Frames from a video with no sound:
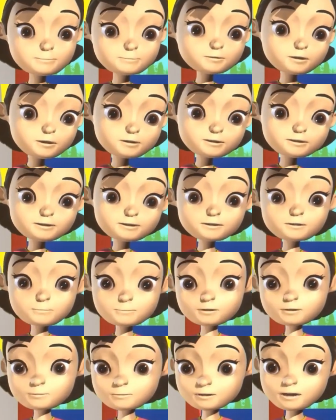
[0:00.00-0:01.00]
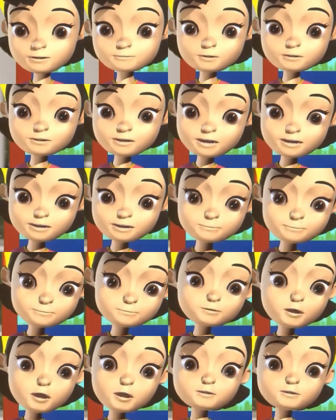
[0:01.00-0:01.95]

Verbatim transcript: many products that we use every day